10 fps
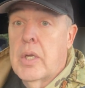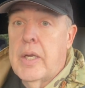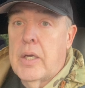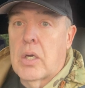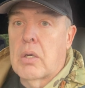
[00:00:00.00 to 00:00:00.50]

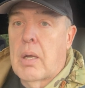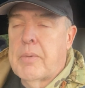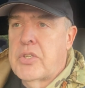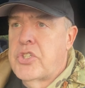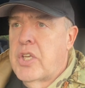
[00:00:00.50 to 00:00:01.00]
here? I
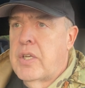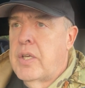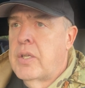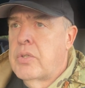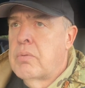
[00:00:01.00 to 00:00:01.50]
mean,
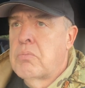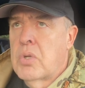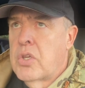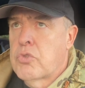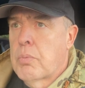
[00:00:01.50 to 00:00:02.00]
CNN
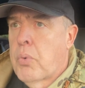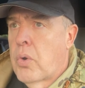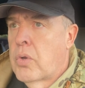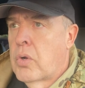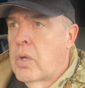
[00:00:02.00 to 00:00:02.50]
is
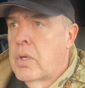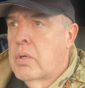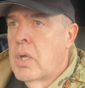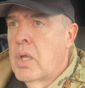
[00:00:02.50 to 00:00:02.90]
reporting on it.